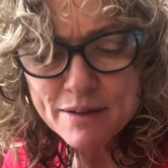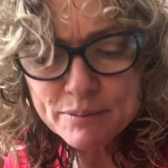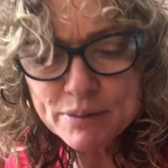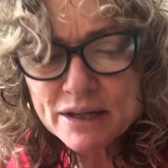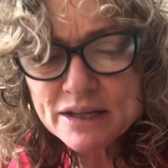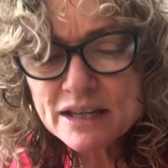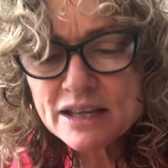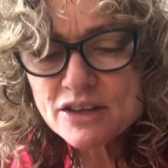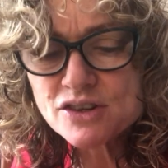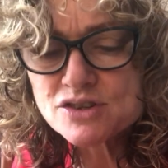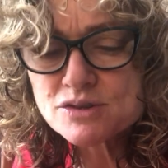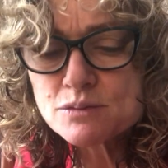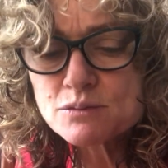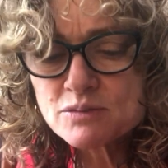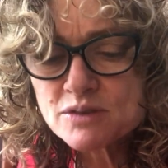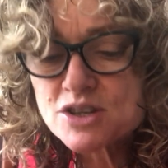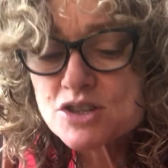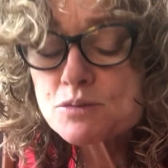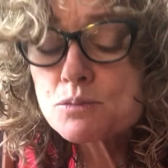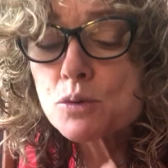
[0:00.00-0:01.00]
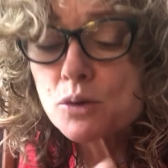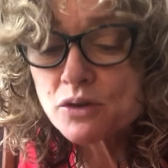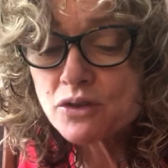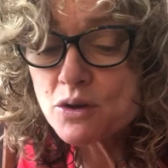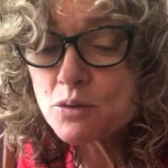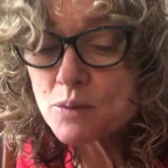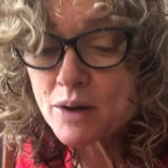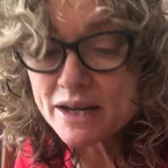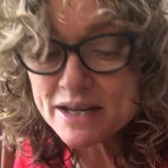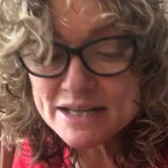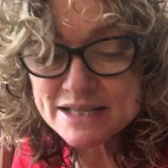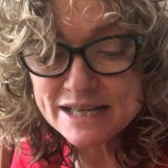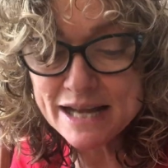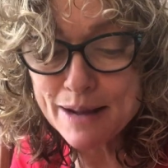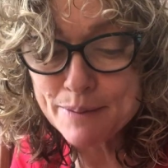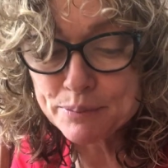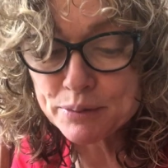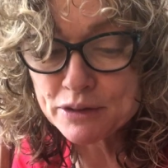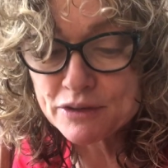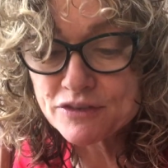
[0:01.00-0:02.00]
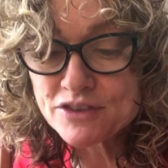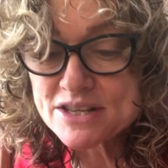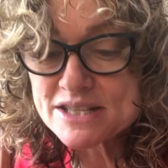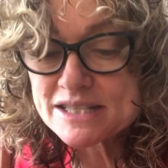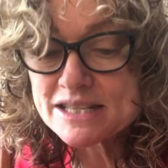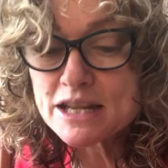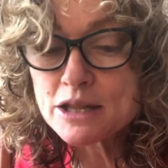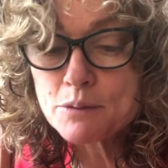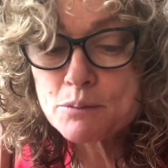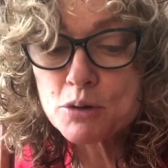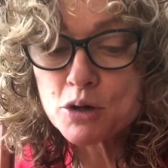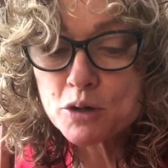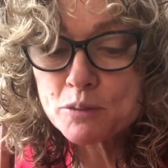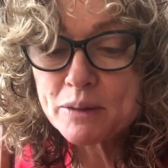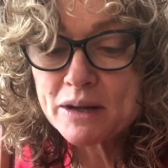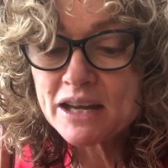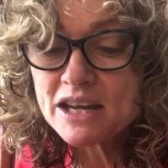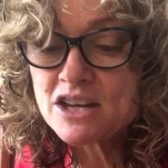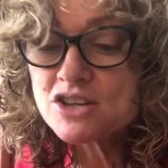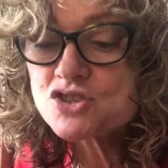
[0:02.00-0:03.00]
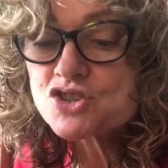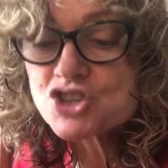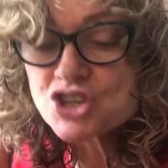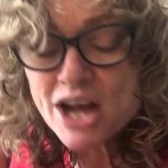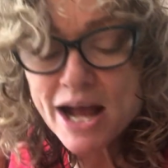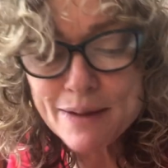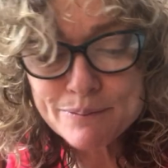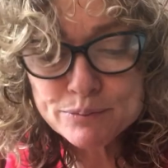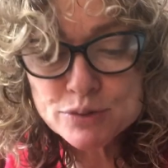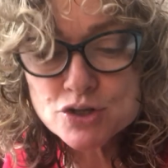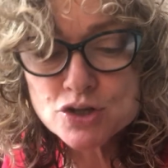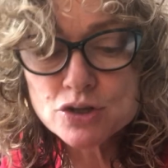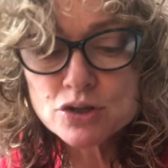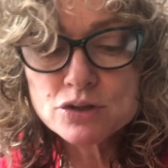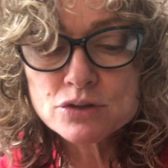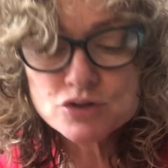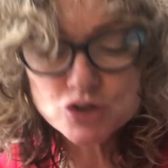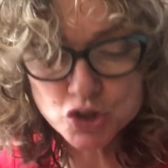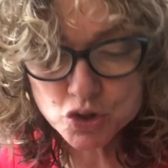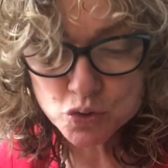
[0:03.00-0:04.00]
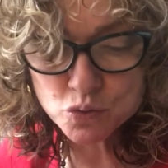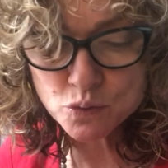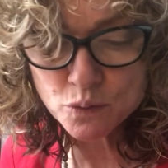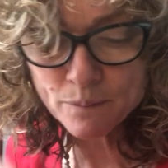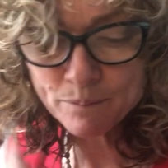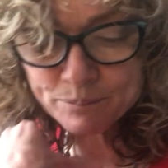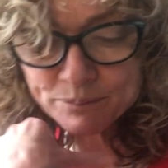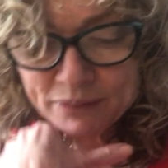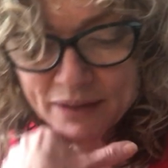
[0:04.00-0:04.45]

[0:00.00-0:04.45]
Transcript: But there's there's more than one example of this in the book. But in chapter two,